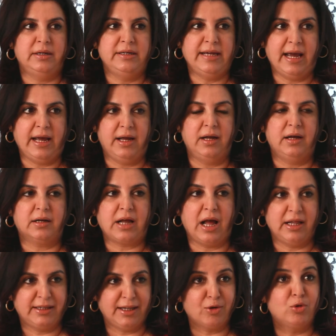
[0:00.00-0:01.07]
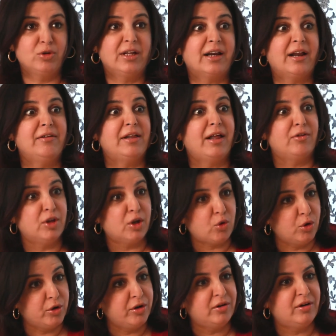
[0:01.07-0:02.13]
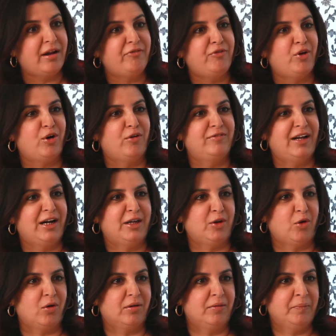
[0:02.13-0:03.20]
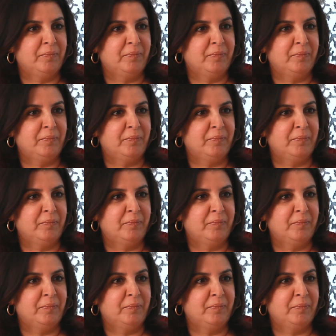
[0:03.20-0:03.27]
Kahan se guzar gaye? I was a choreographer of that song.